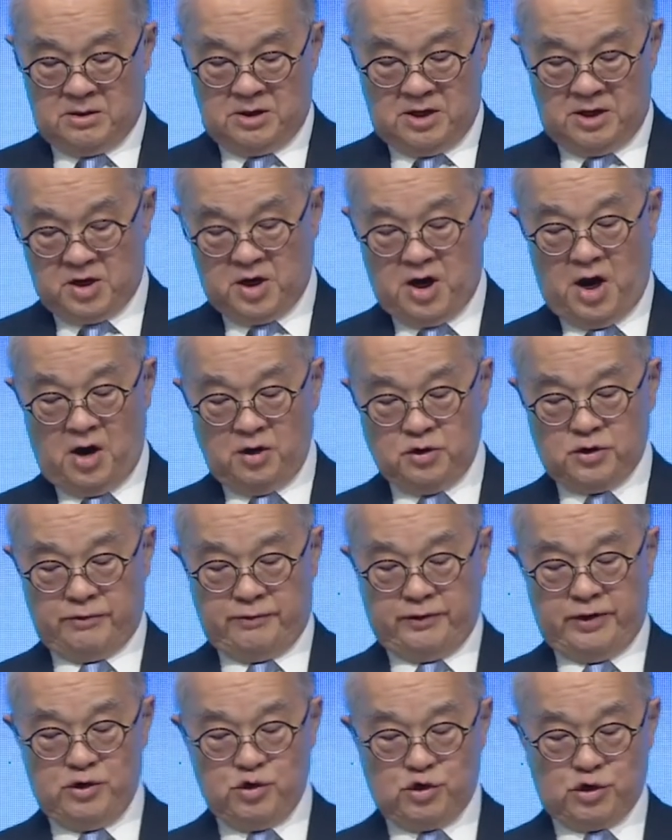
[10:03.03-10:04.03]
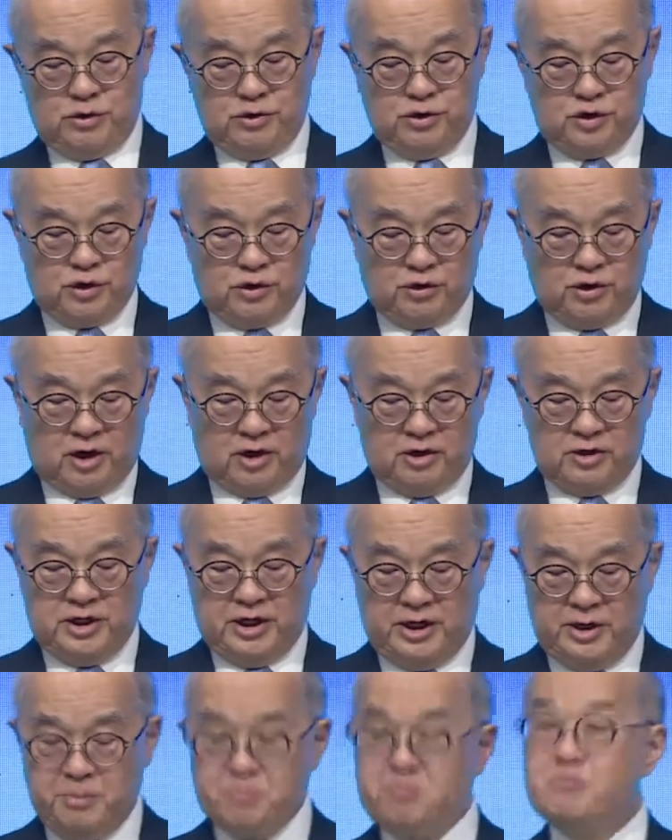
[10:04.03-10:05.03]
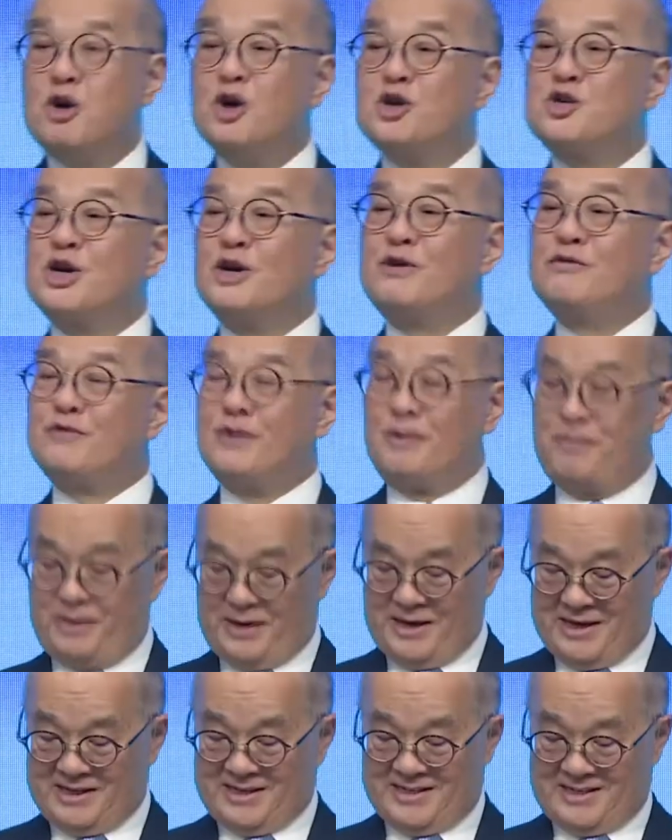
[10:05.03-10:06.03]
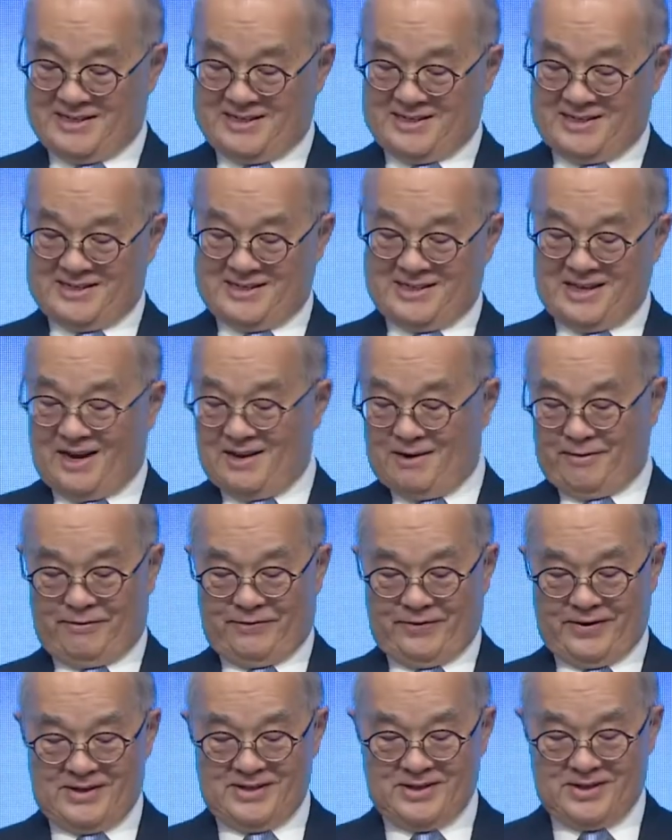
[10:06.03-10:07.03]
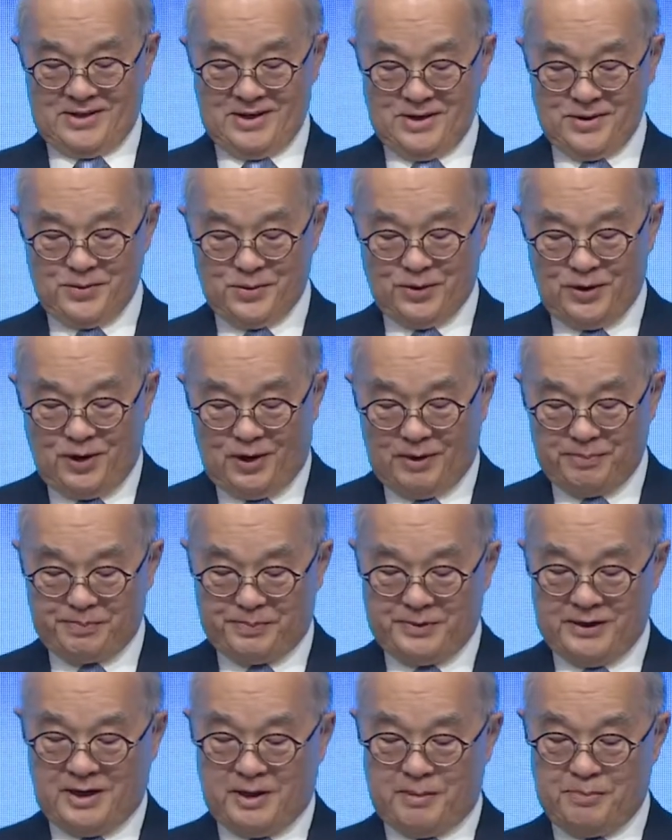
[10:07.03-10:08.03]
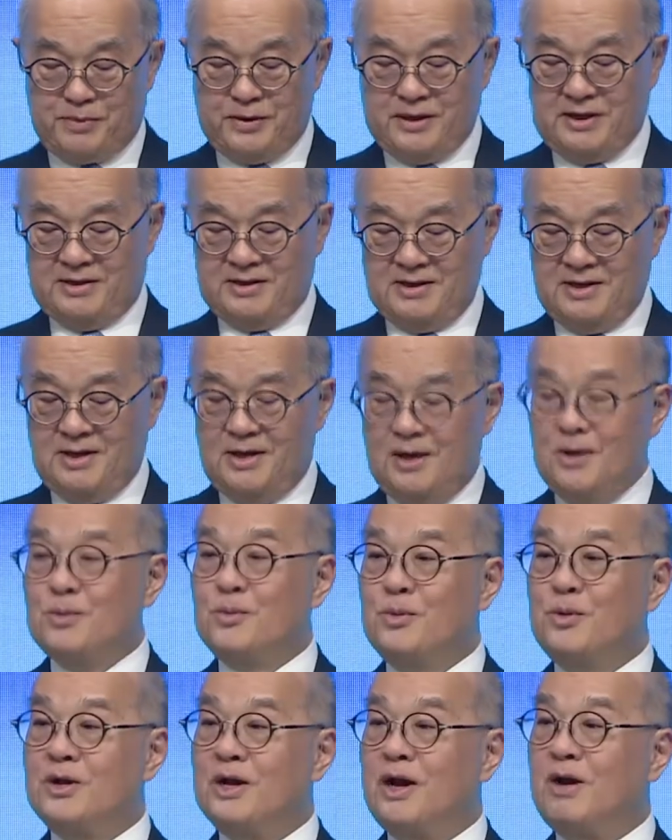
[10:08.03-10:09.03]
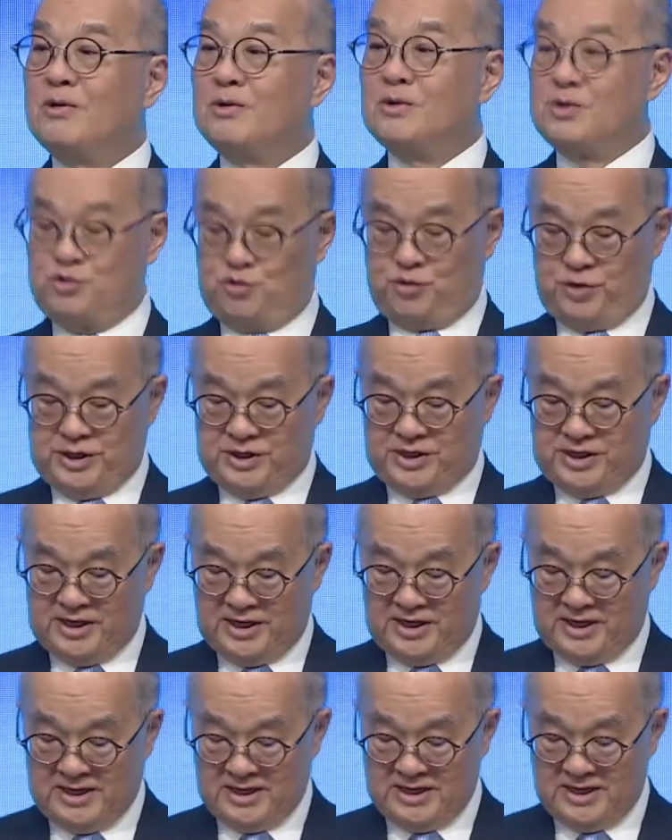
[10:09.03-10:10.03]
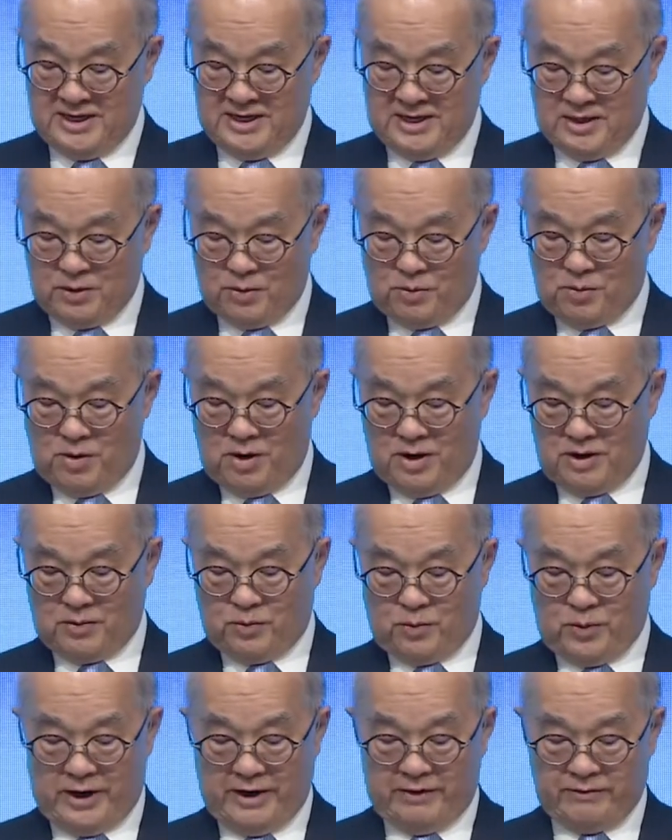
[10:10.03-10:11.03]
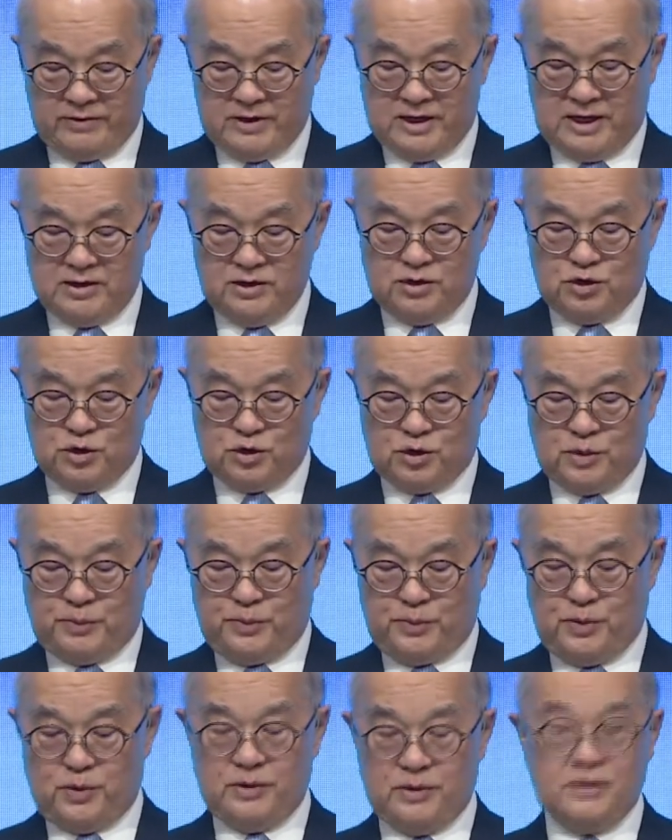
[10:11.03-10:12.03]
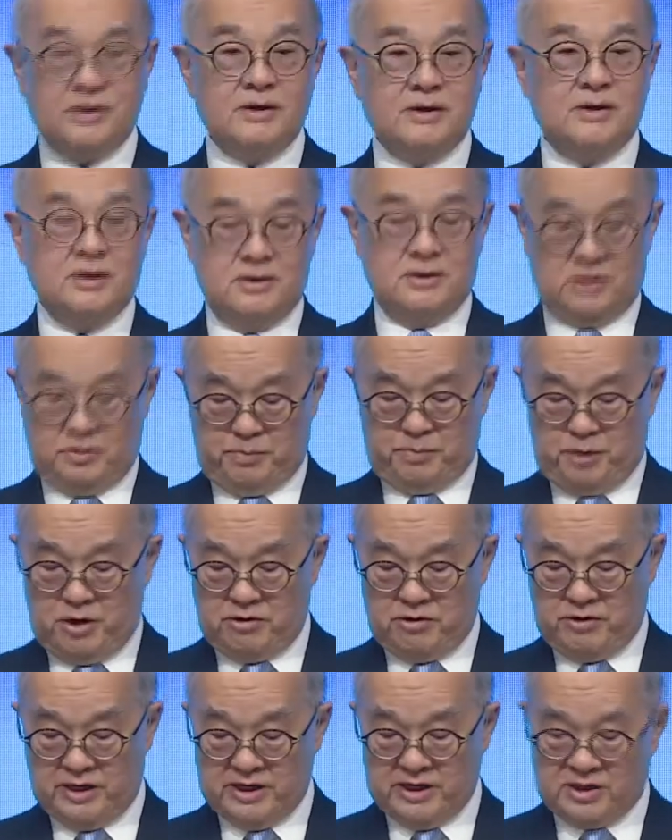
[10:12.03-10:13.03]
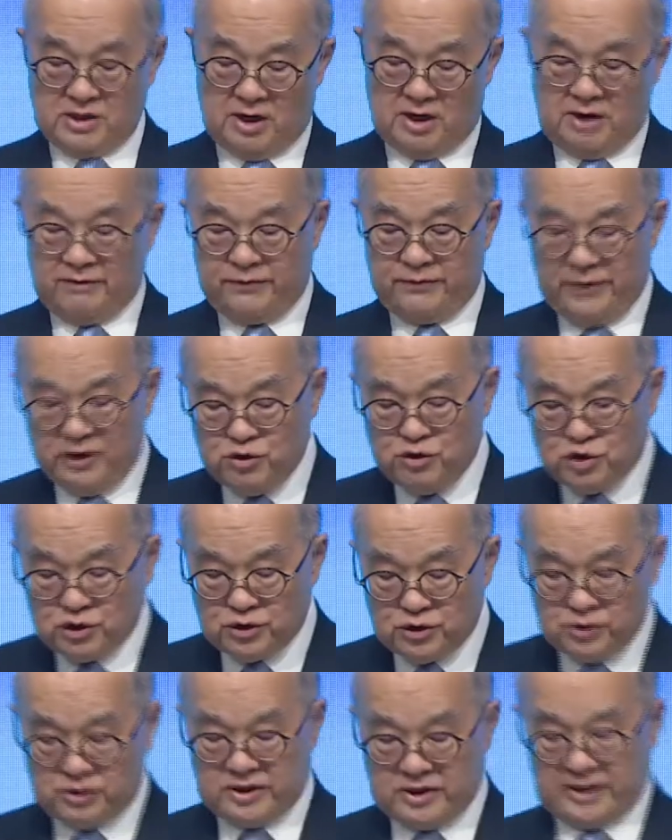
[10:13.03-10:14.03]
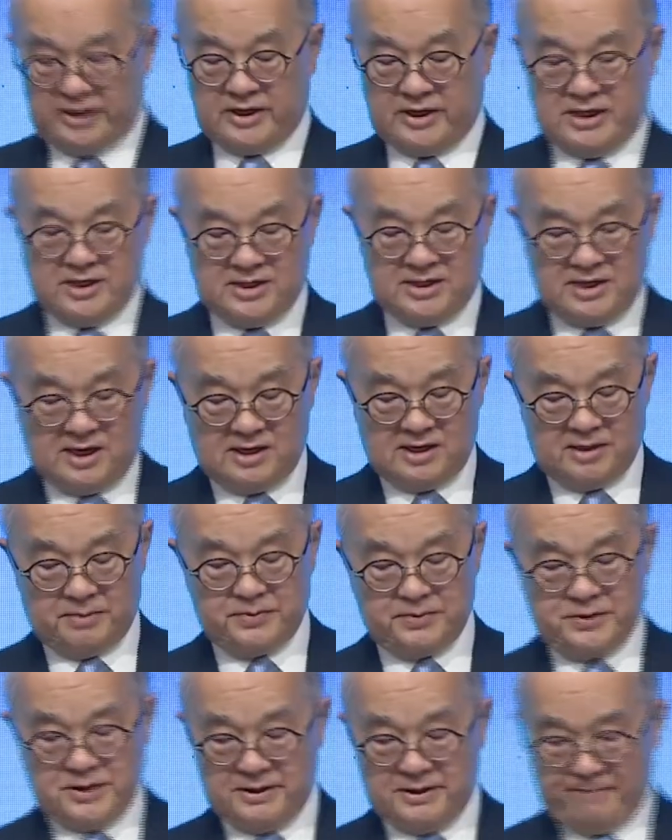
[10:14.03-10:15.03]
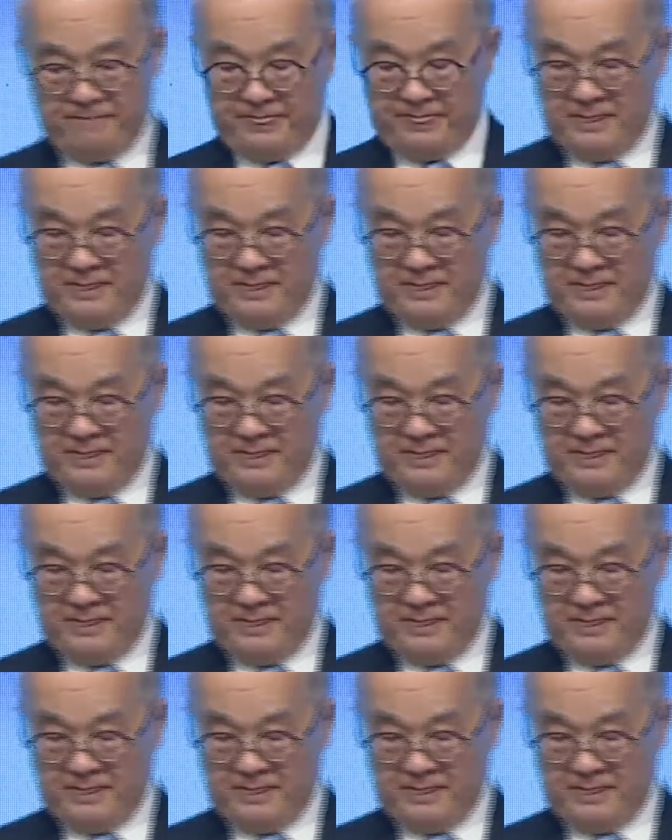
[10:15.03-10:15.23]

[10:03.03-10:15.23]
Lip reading: The account of the Insurance Authority emerging from its startup phase would not be complete without addressing the work we have done to support the myriad of InsurTech startups.